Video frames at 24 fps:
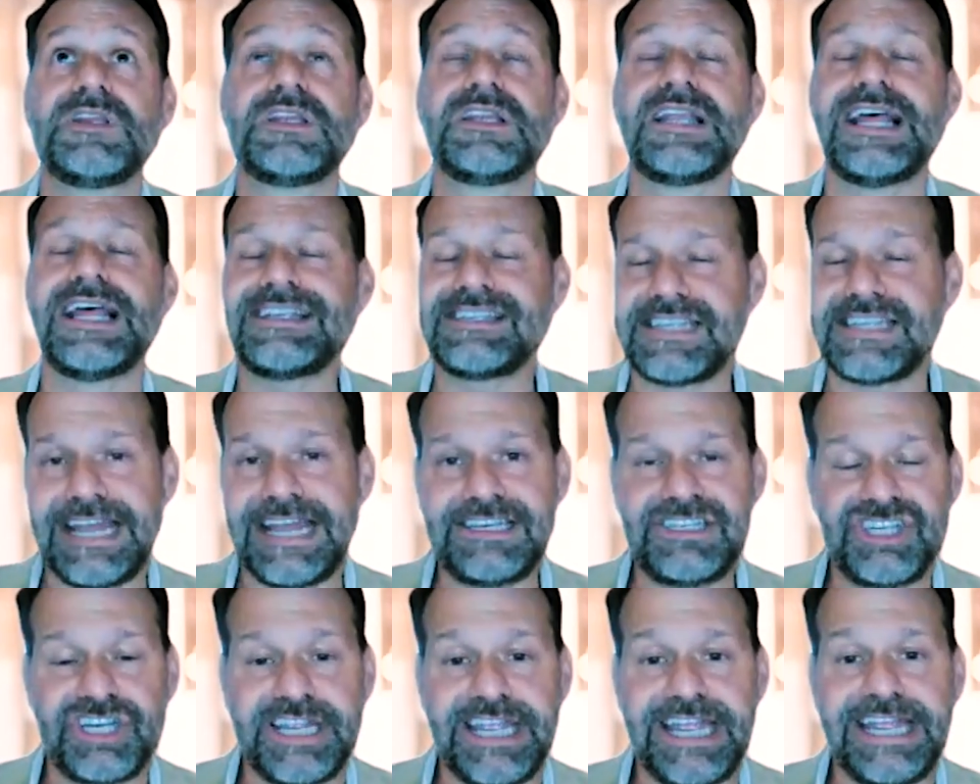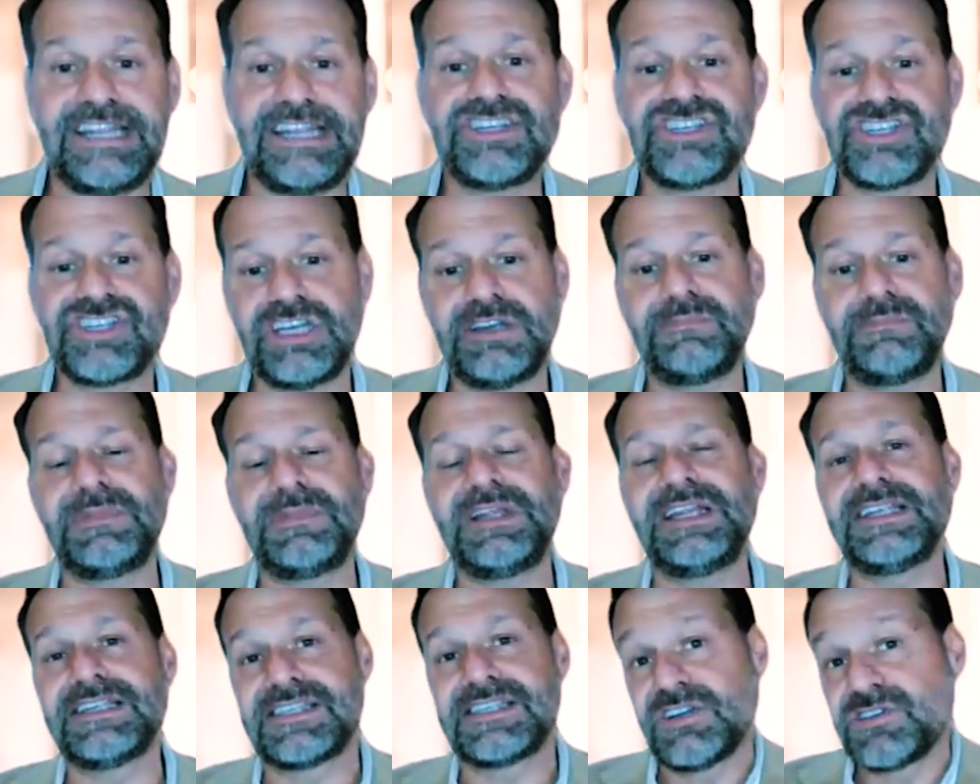less education
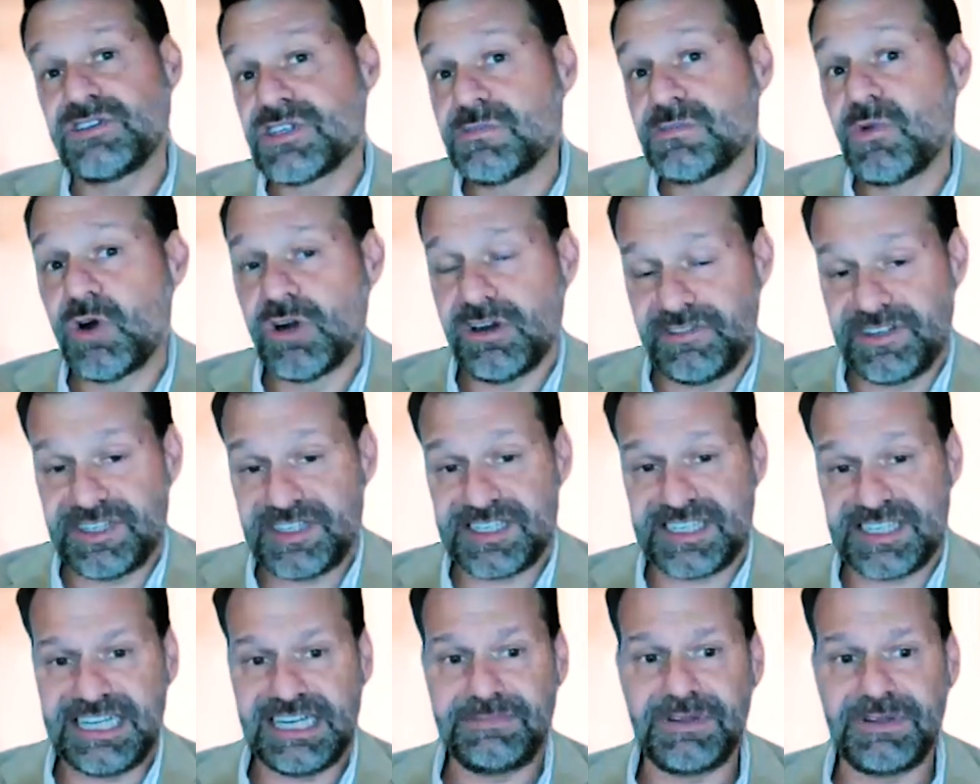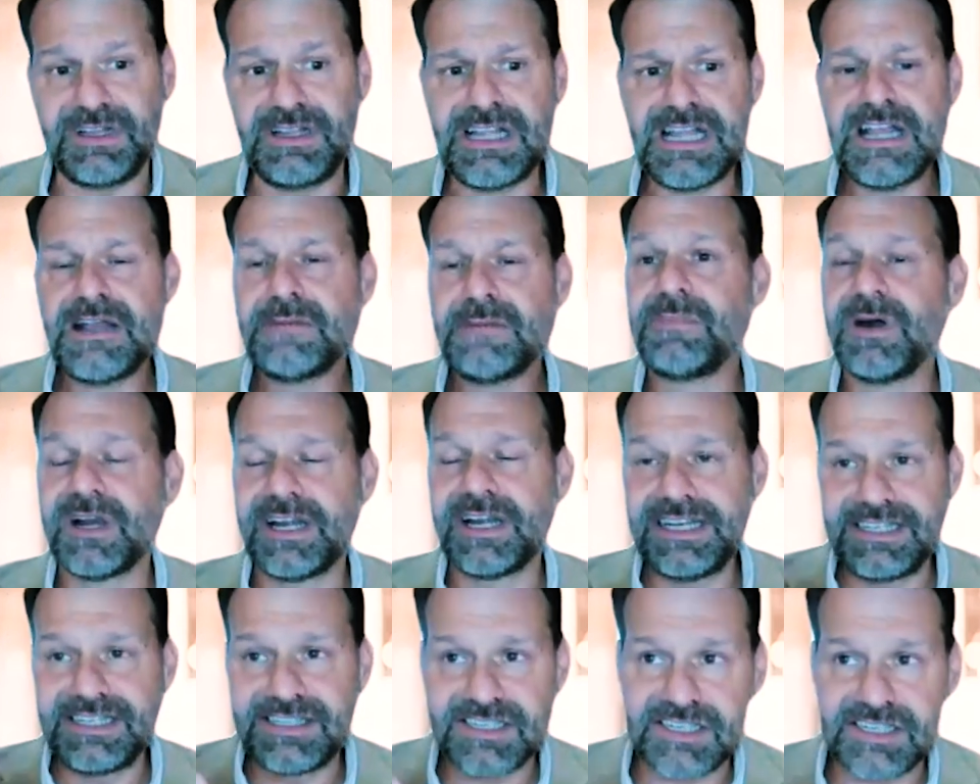means there's more of a stigma, but
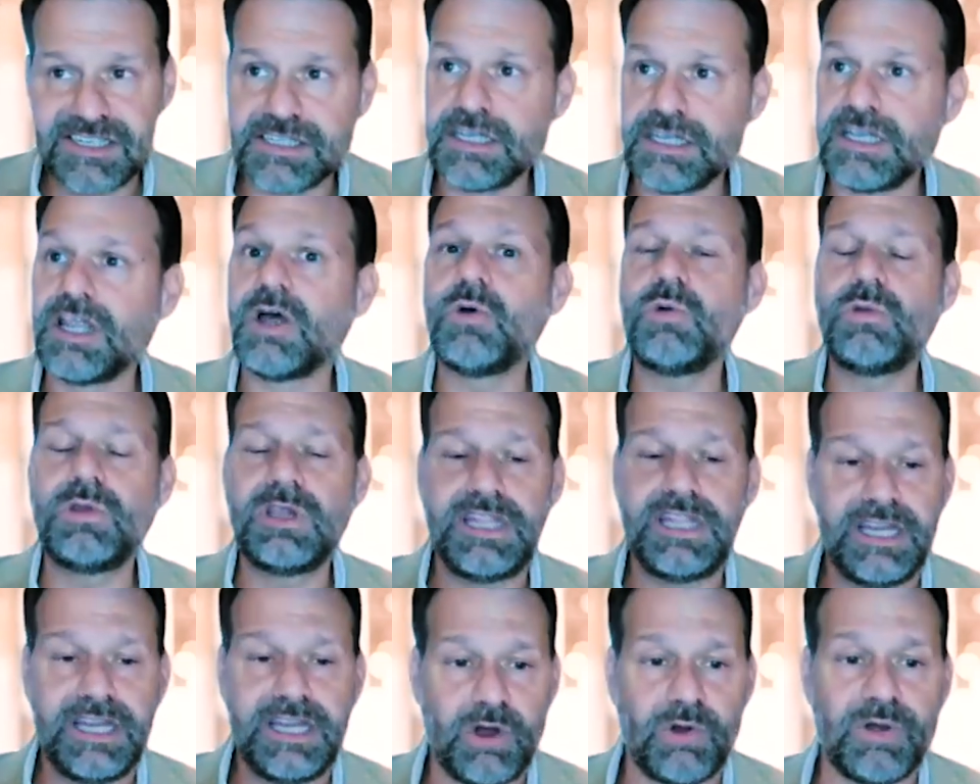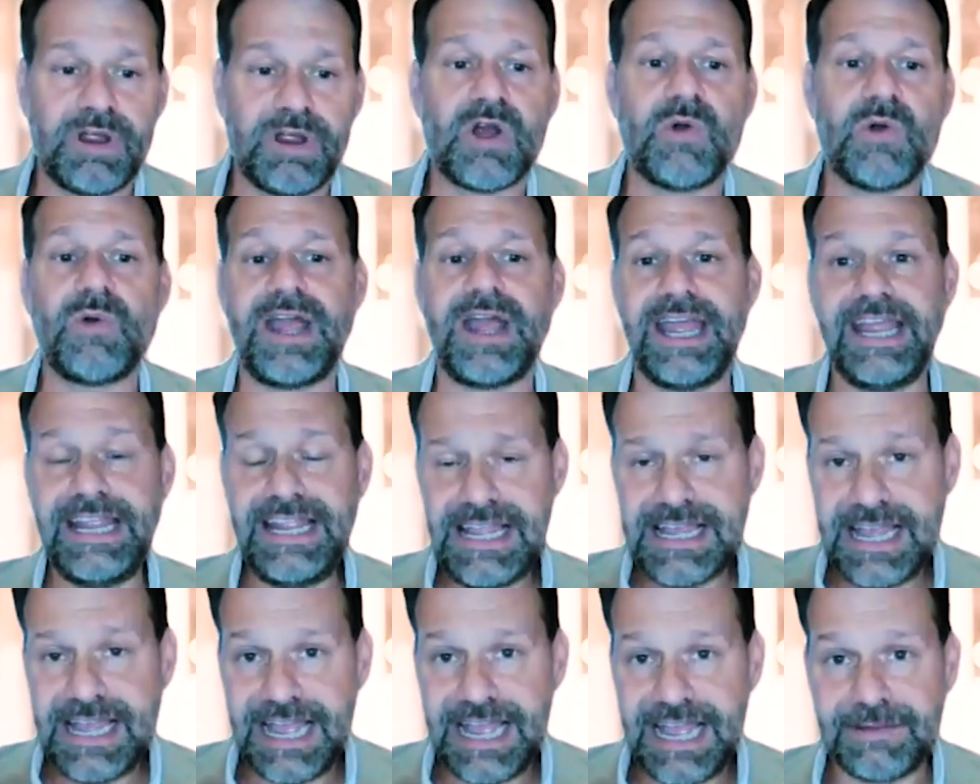it's slowly going
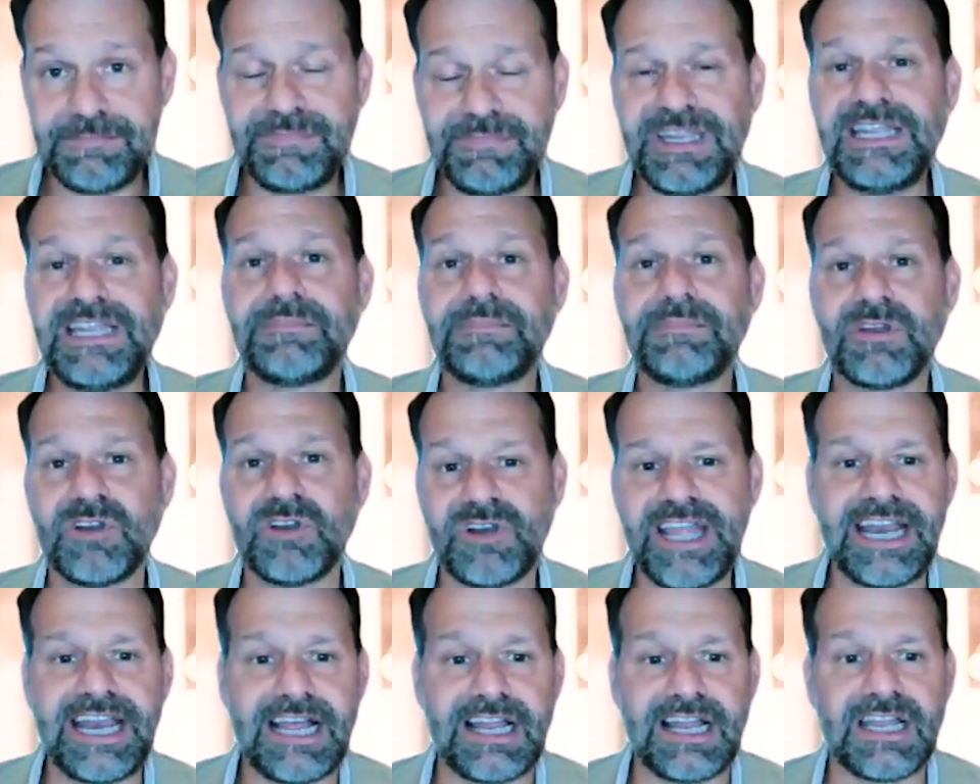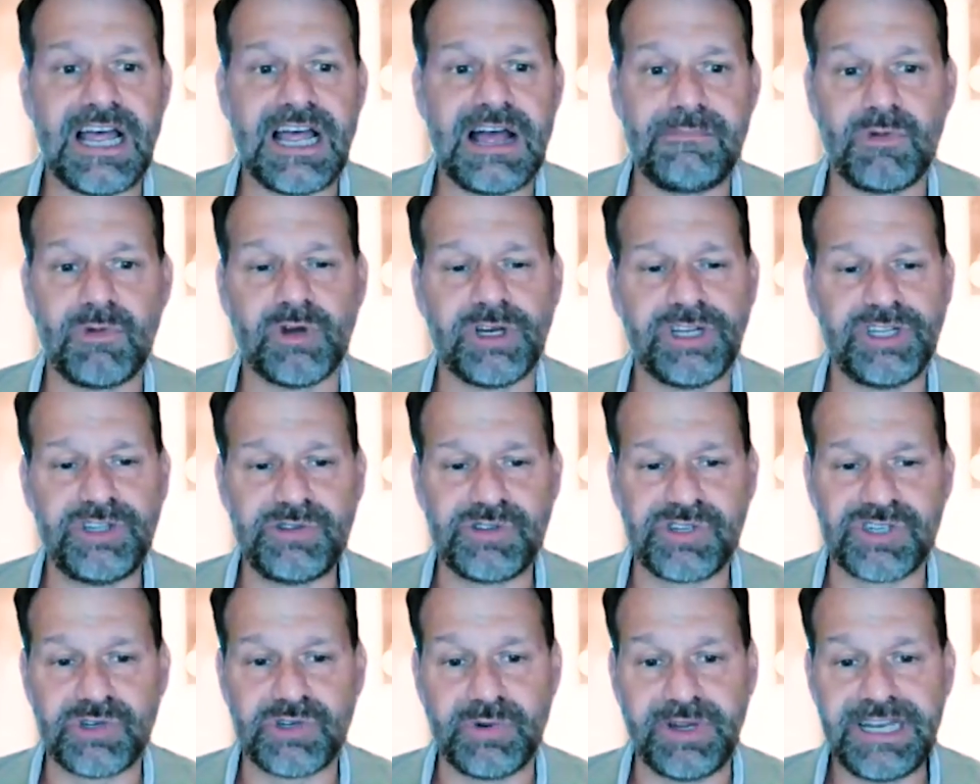away and people are getting a lot more
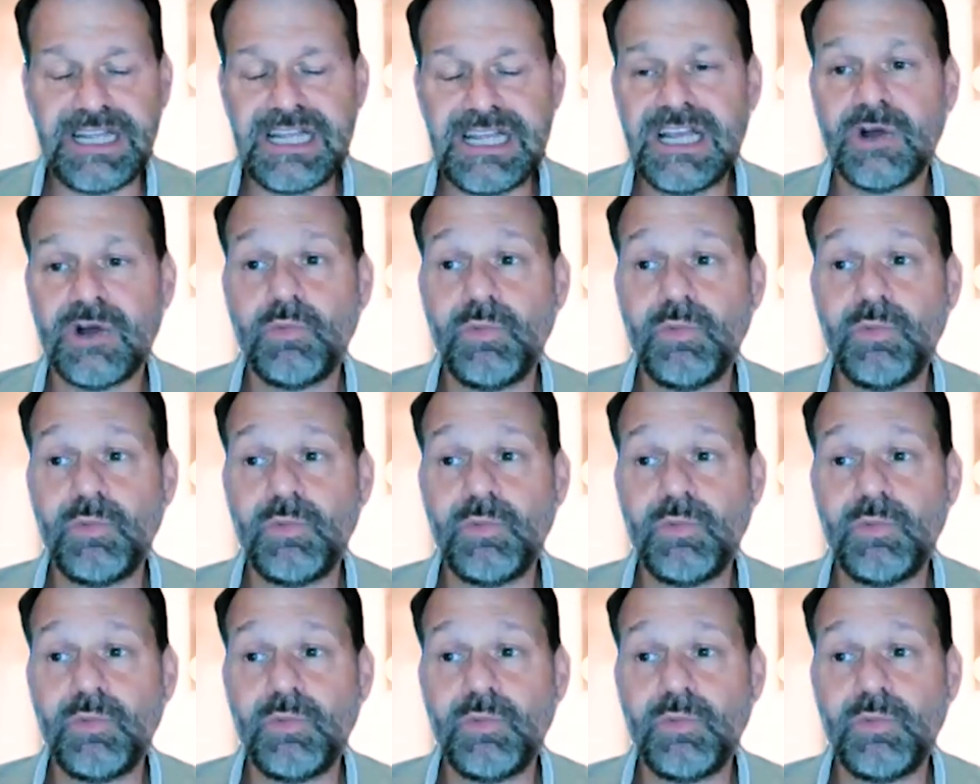used to it.